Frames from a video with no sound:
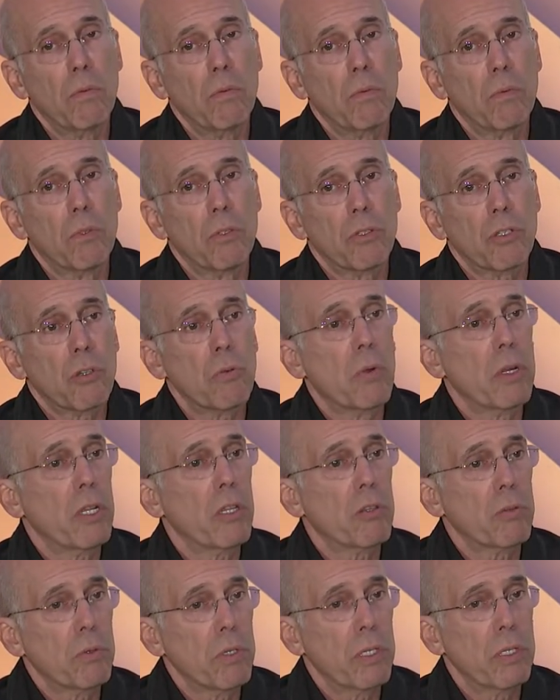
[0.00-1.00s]
was
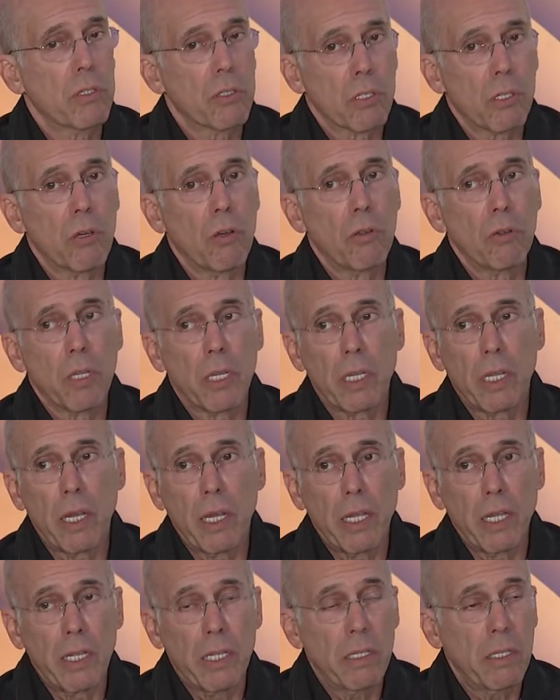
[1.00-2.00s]
23 years old and
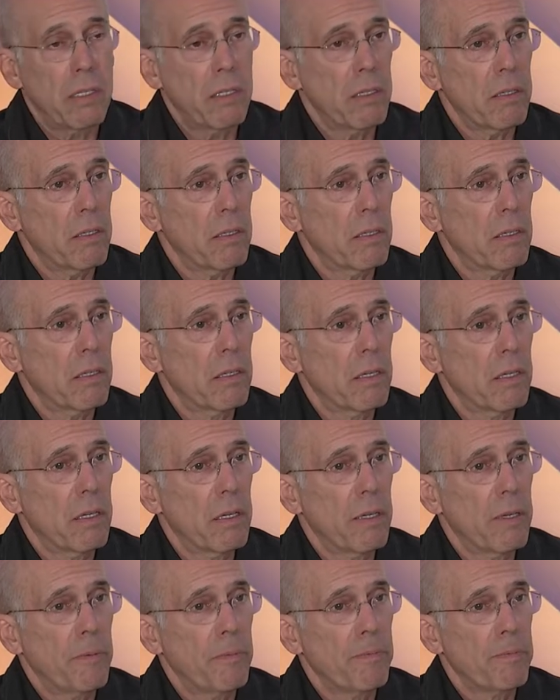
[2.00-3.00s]
I
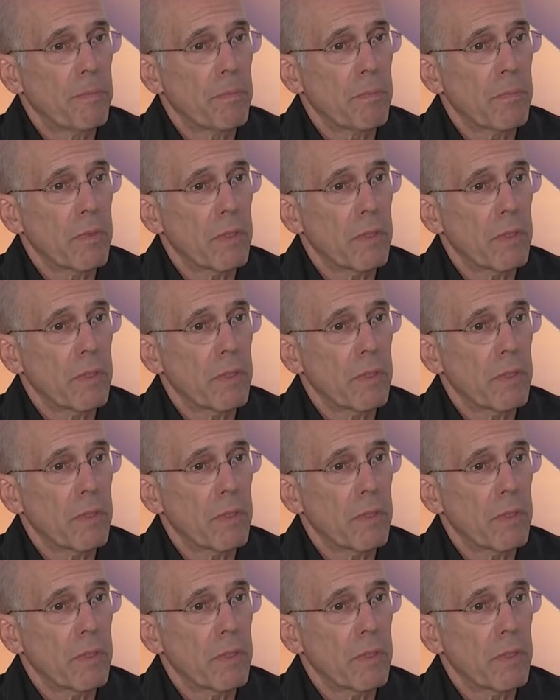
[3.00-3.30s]
um,